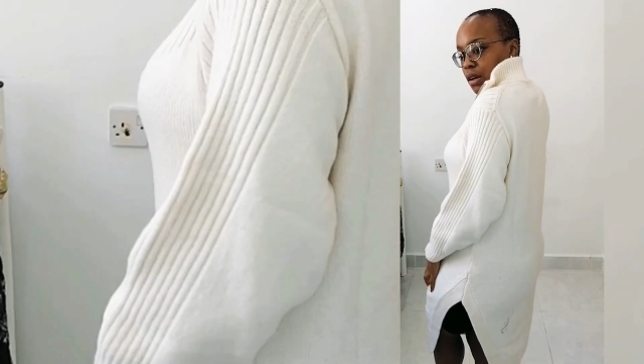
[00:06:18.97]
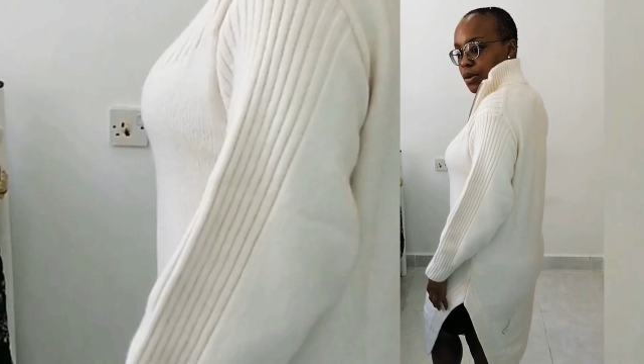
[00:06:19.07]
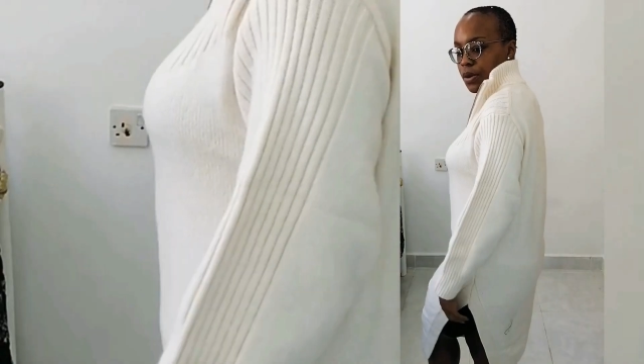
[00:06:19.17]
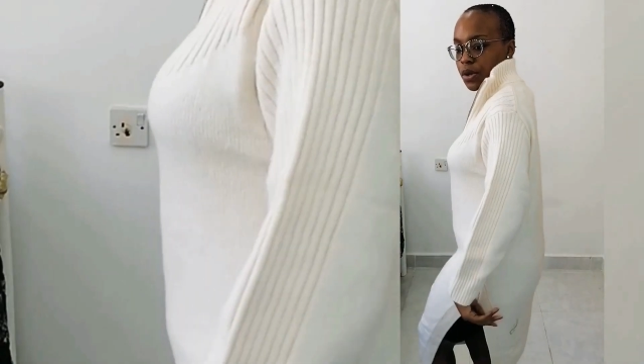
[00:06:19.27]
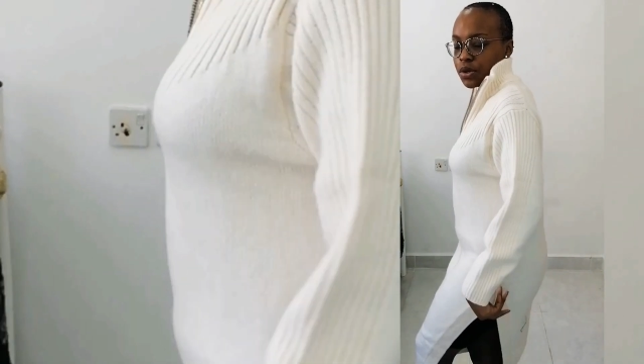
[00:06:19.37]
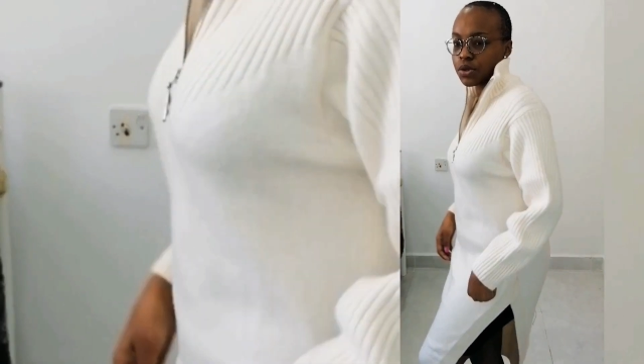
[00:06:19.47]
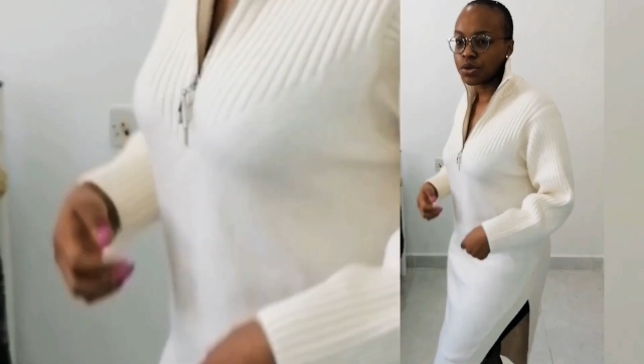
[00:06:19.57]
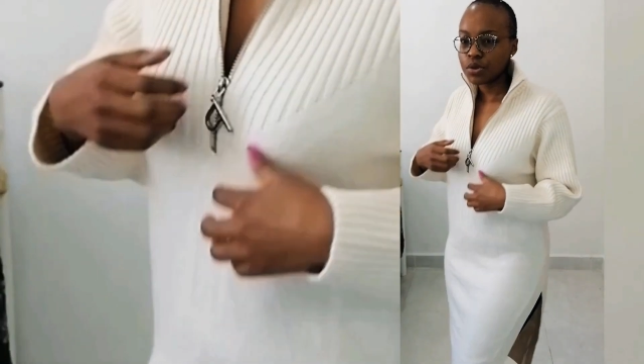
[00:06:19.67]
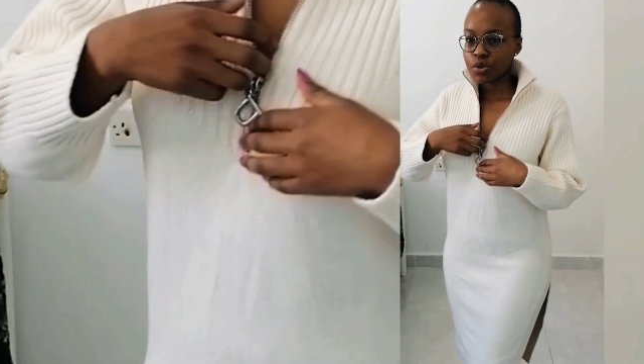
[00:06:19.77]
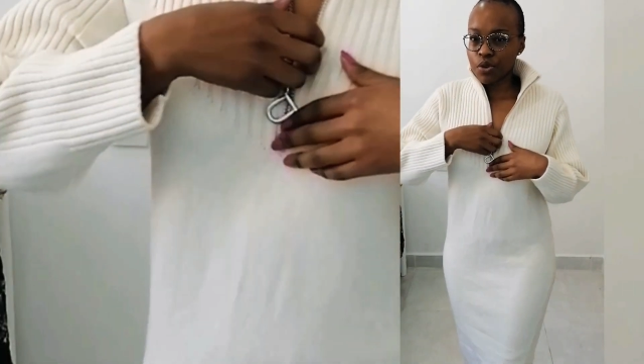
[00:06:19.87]
I couldn't
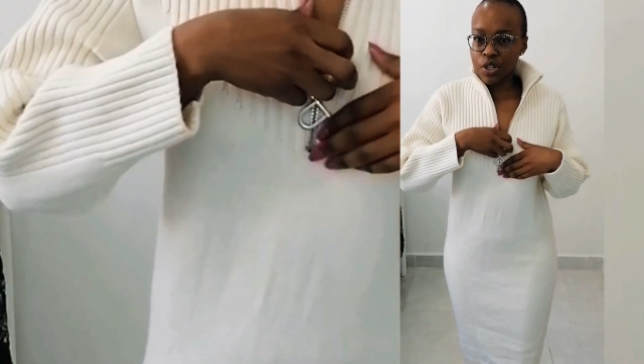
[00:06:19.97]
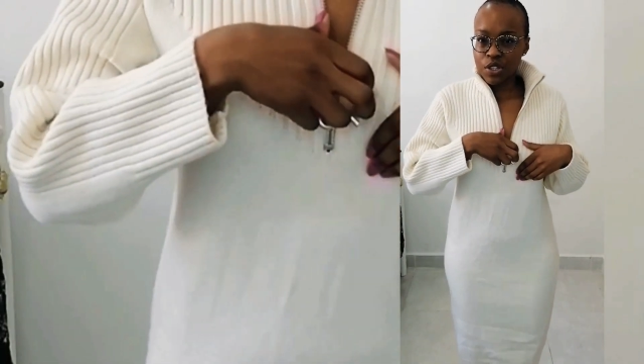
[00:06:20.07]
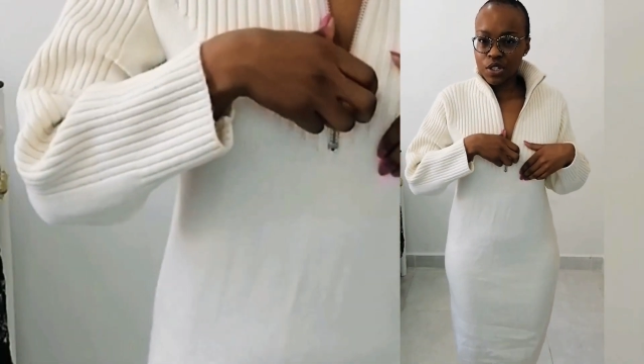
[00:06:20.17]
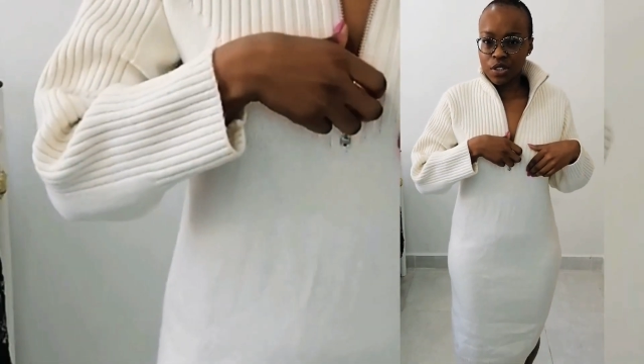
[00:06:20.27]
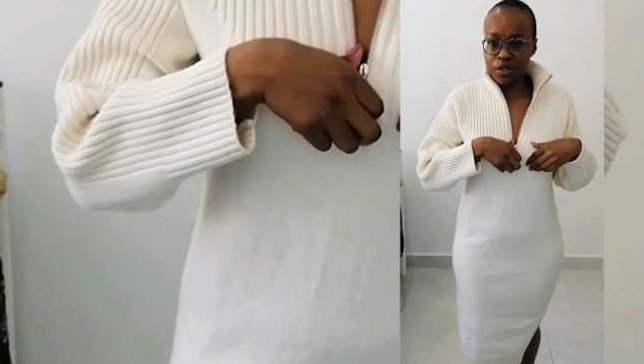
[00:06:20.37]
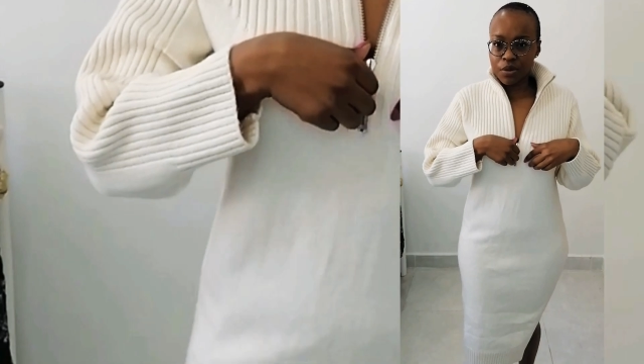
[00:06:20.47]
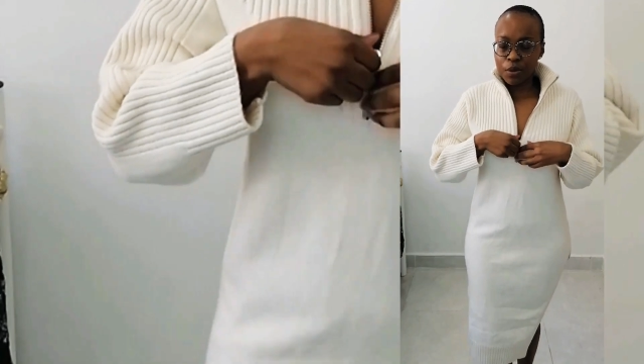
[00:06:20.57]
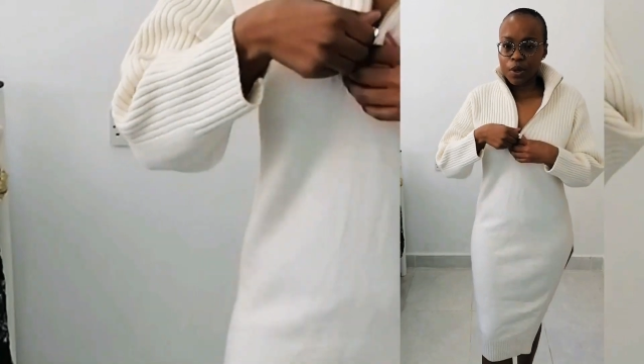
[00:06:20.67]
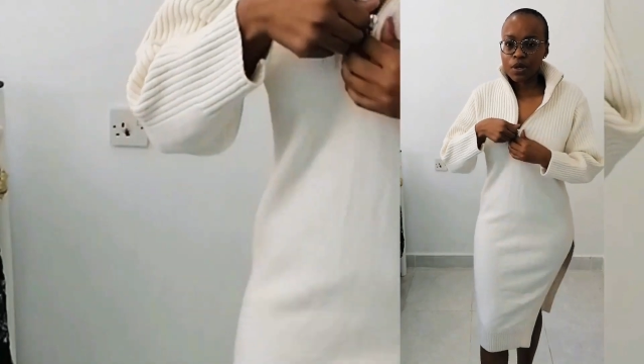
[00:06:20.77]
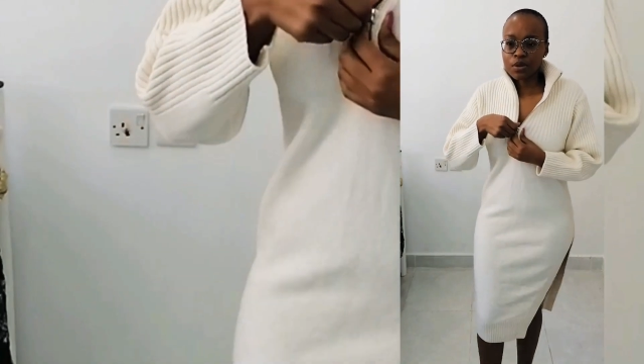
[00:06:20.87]
afford this dress
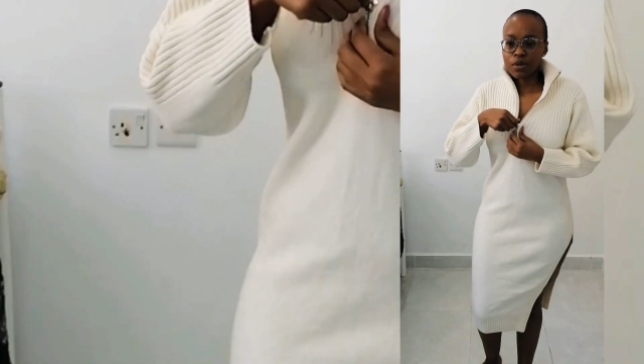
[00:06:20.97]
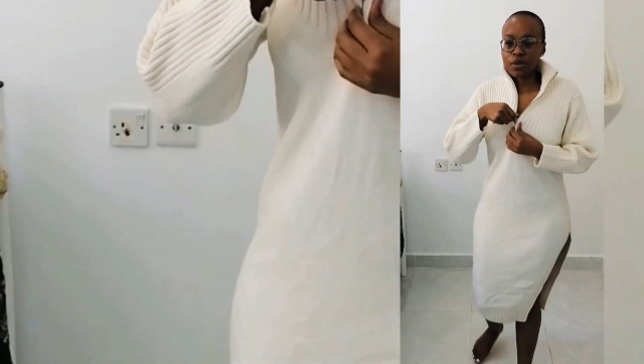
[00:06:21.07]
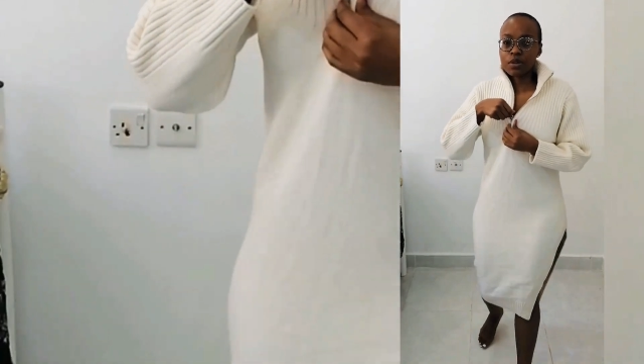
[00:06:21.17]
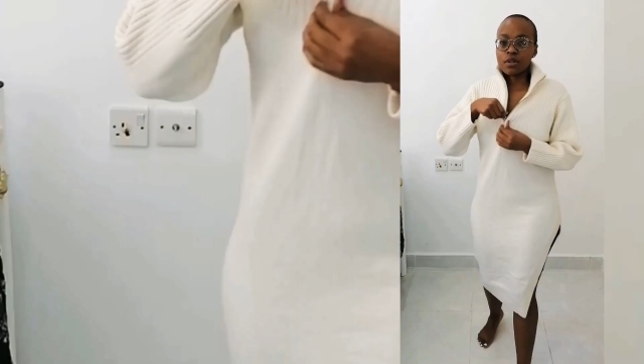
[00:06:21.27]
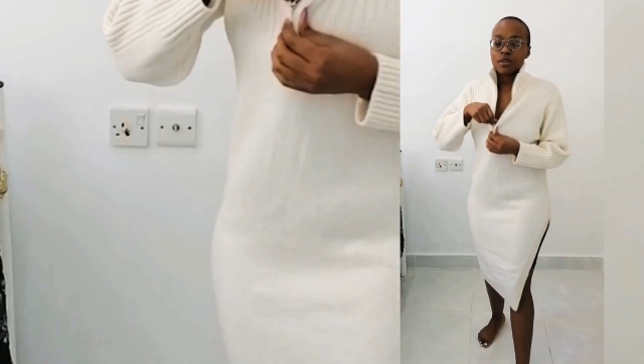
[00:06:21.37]
then, so I